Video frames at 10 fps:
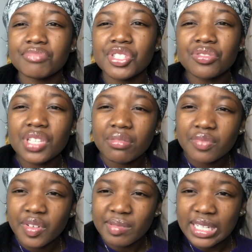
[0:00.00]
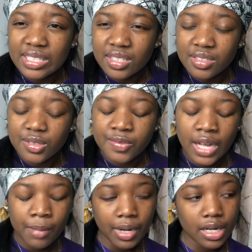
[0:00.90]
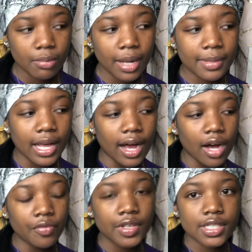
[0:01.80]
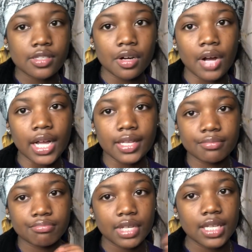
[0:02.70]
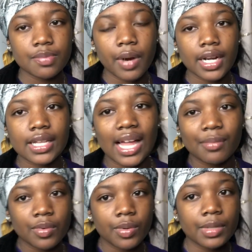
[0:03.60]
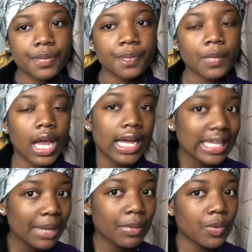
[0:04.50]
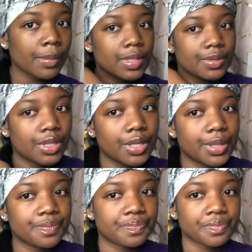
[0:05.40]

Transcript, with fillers: do something for myself i'm probably gonna buy me an outfit so i can it's part of glamming with me glamming with me so yeah